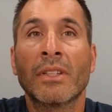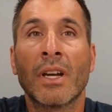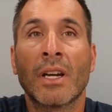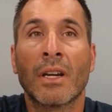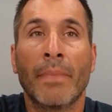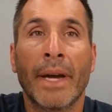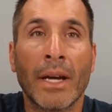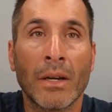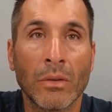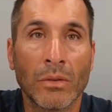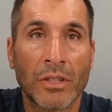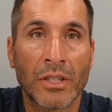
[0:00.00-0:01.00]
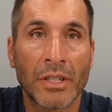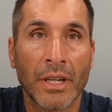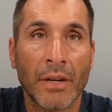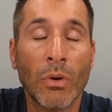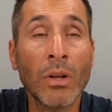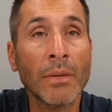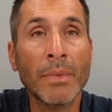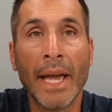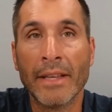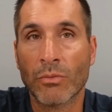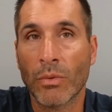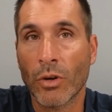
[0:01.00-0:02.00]
talk about, well, let me
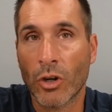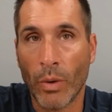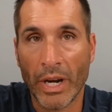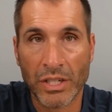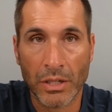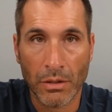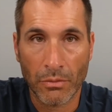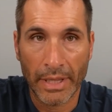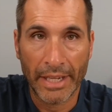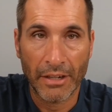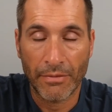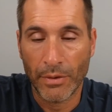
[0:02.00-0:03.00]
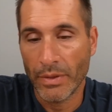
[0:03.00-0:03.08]
ask one more question related to food.